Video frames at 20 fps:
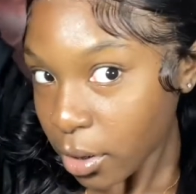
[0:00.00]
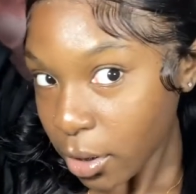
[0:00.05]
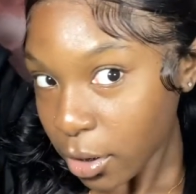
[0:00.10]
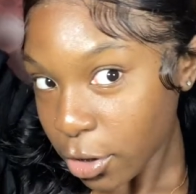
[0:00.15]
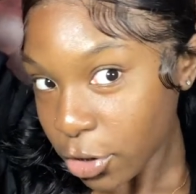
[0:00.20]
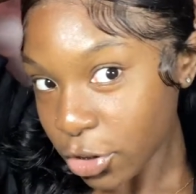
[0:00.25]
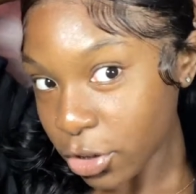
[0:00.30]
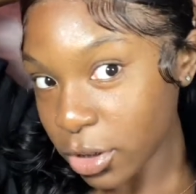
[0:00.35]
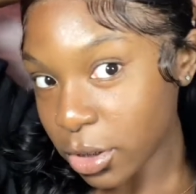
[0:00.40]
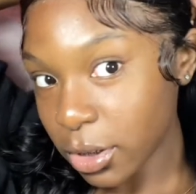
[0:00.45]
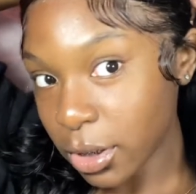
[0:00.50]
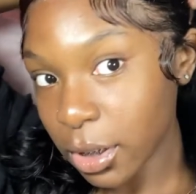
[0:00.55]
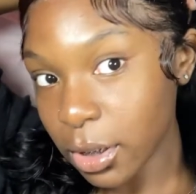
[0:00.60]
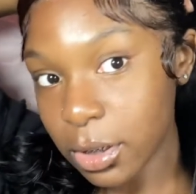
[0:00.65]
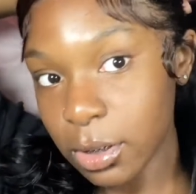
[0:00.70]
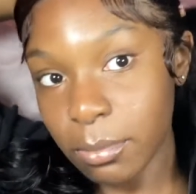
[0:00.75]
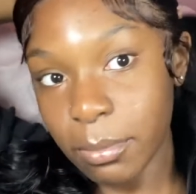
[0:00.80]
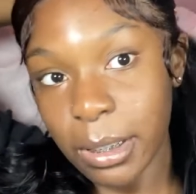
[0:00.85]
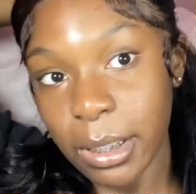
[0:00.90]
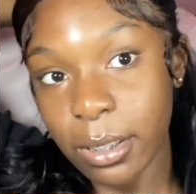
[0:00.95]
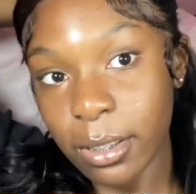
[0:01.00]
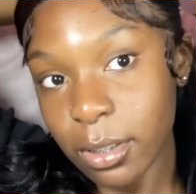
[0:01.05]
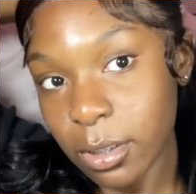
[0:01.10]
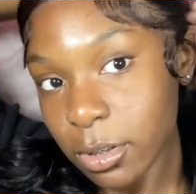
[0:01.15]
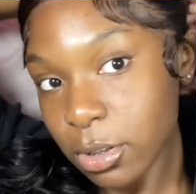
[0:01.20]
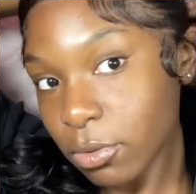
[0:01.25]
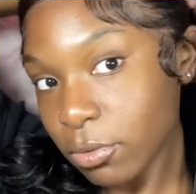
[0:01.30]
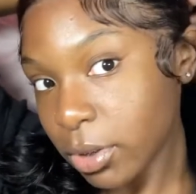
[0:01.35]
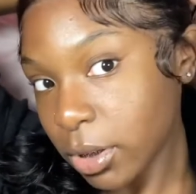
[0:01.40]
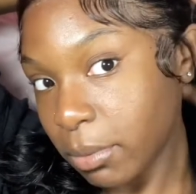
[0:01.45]
Just take some hair. It doesn't
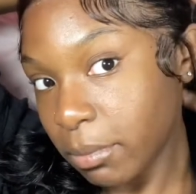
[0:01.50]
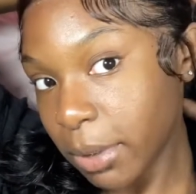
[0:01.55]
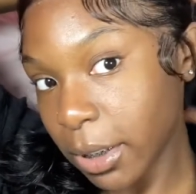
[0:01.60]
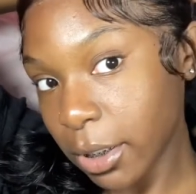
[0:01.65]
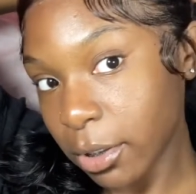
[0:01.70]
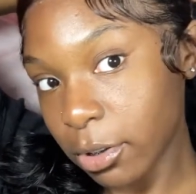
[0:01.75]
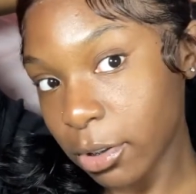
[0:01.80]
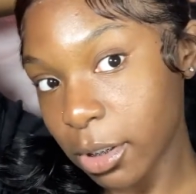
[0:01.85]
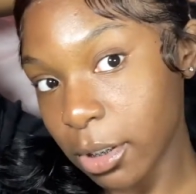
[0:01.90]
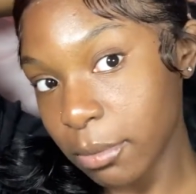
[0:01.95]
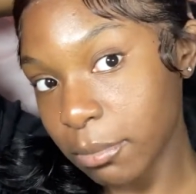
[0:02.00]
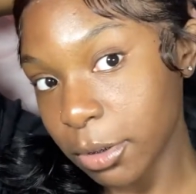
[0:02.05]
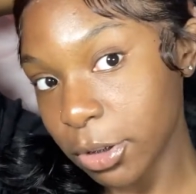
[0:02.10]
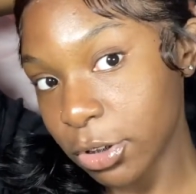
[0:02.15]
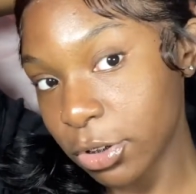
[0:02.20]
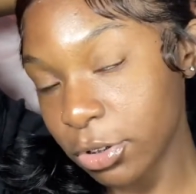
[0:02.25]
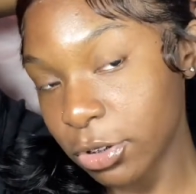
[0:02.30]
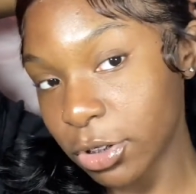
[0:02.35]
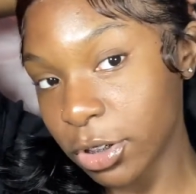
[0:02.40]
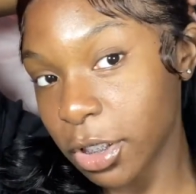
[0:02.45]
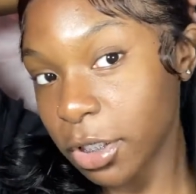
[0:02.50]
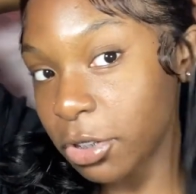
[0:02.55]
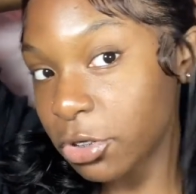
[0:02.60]
really matter how much you take,